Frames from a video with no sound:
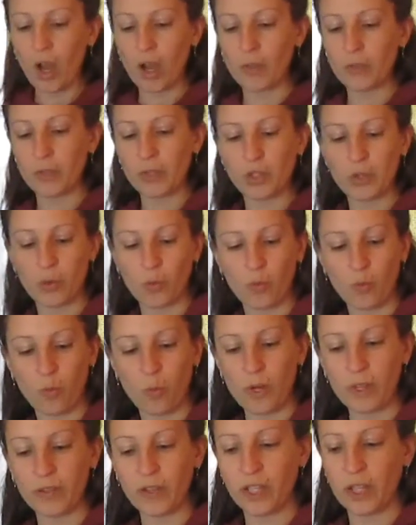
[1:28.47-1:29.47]
So
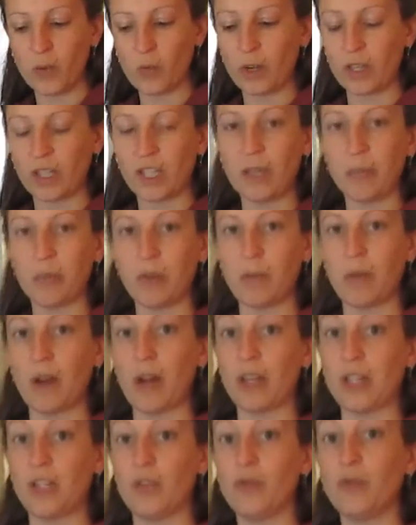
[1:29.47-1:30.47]
one thing you want to keep in
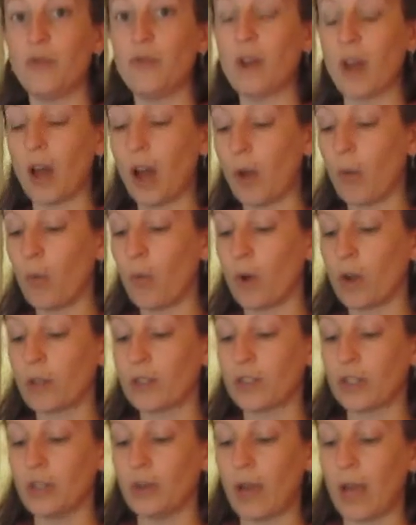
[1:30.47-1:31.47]
mind, you do not
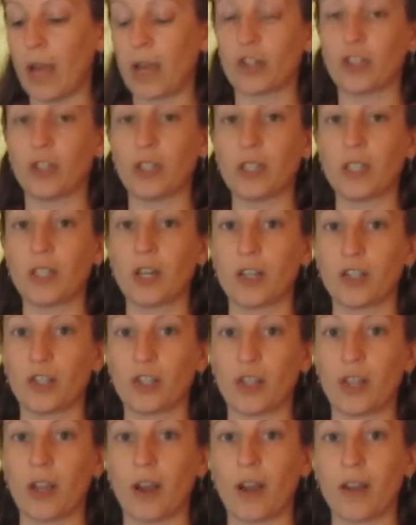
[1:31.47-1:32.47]
want to actually
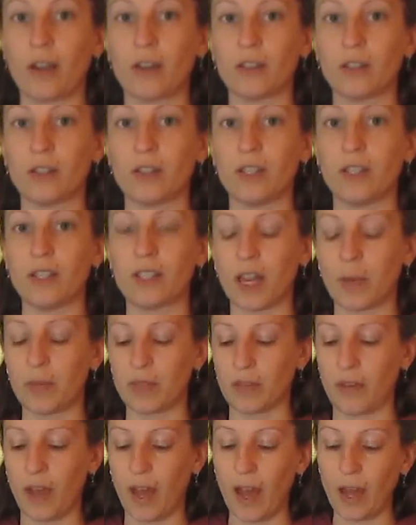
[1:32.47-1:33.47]
touch the iron to these
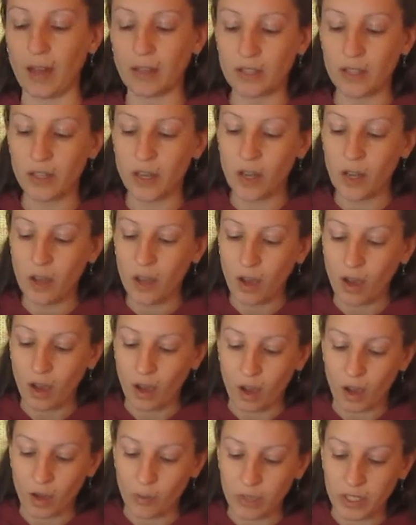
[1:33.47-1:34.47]
types of hats
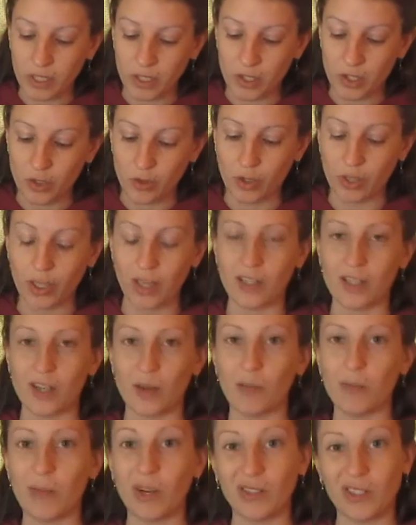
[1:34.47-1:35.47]
because you could end
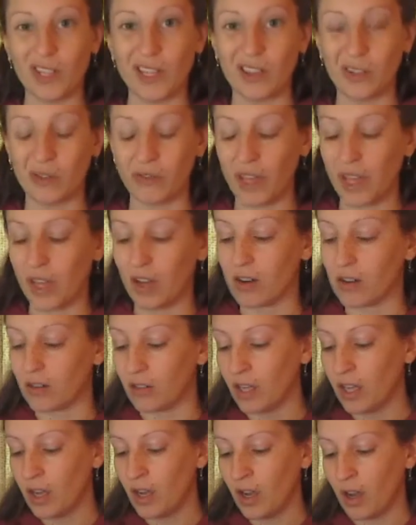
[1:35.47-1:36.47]
up melting the
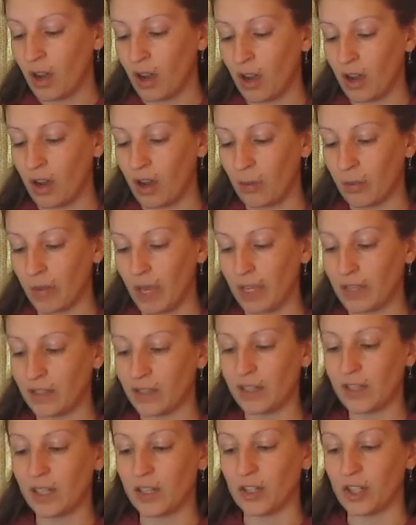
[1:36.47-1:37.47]
veil
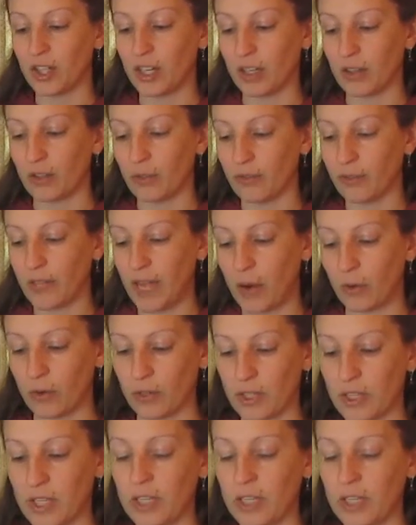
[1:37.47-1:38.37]
and singeing the flowers.